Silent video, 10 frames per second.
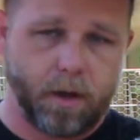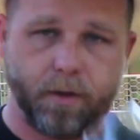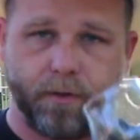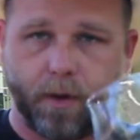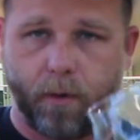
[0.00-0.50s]

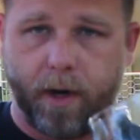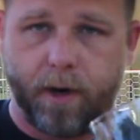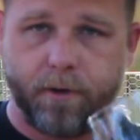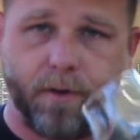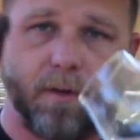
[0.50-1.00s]
And so
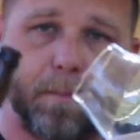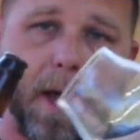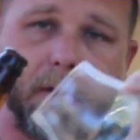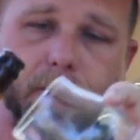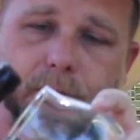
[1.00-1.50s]
here's his
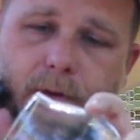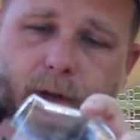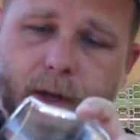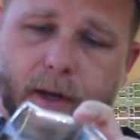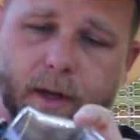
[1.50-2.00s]
bottled
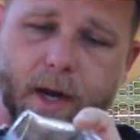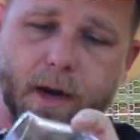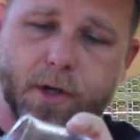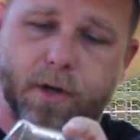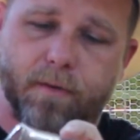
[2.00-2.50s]

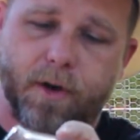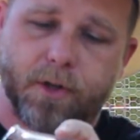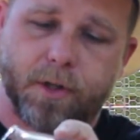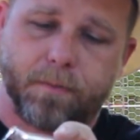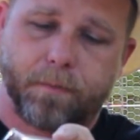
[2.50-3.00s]
condition
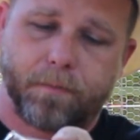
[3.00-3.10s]
version.